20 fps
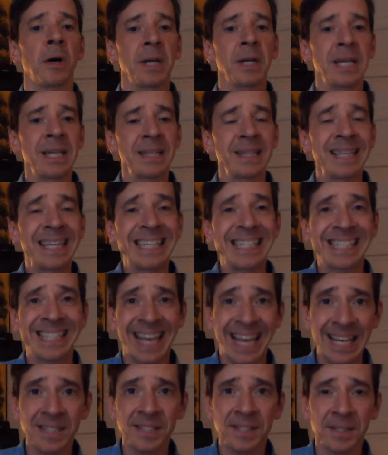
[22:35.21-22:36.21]
In these
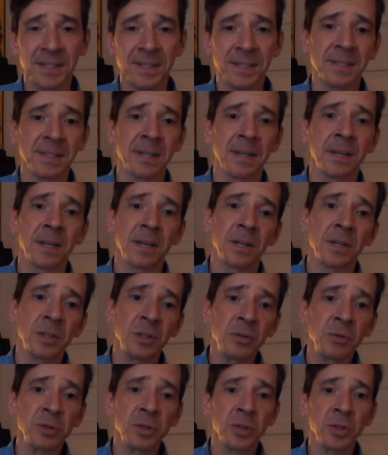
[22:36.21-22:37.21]
cases,
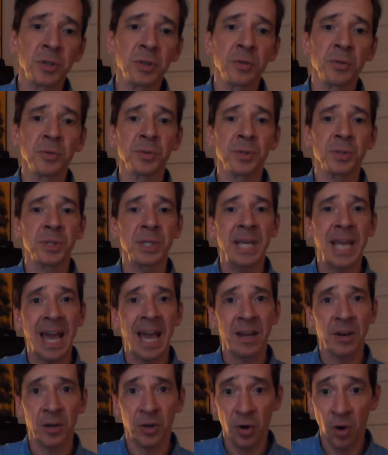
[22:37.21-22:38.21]
you should use the
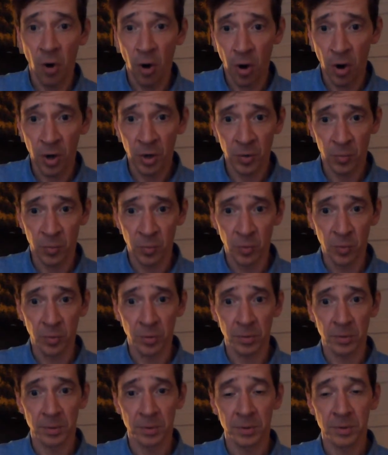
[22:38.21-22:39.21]
Anacon rule
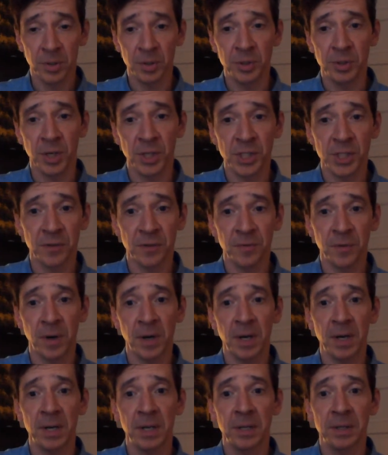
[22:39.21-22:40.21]
to
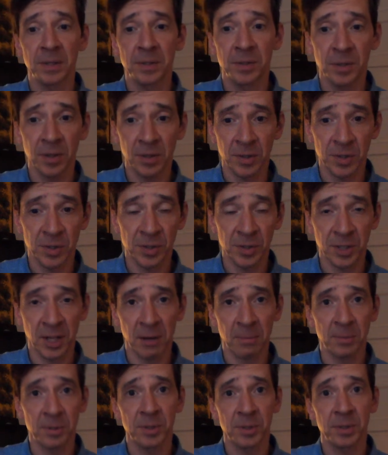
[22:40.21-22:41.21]
justify such
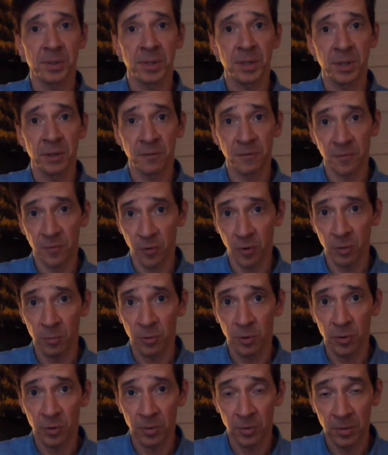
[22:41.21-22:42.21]
steps in a
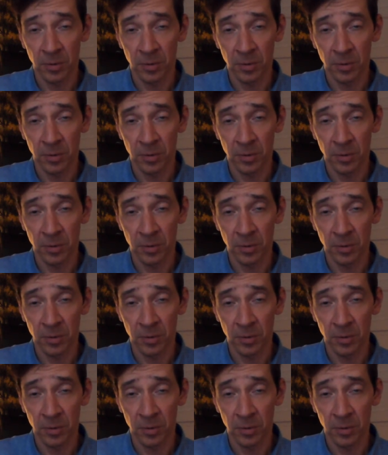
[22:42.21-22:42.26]
formal